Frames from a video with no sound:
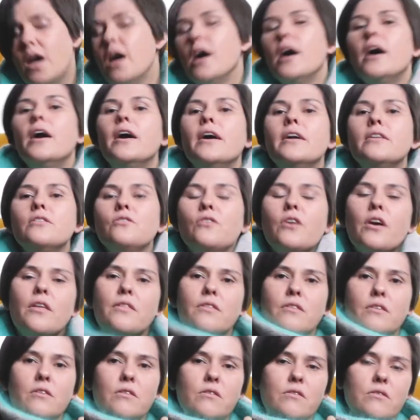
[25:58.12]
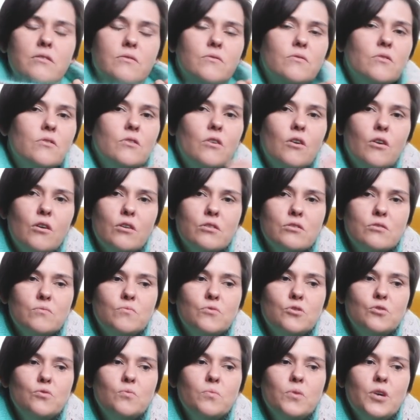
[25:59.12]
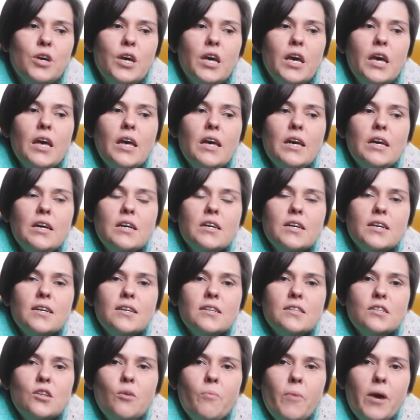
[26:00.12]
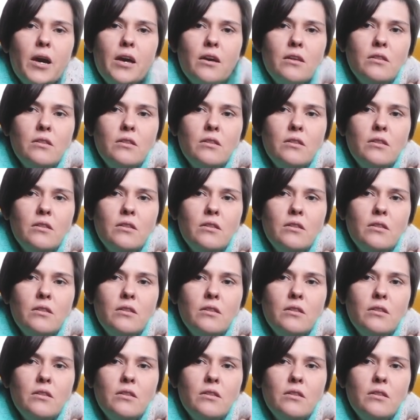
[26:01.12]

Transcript: and you get this awesome tube so my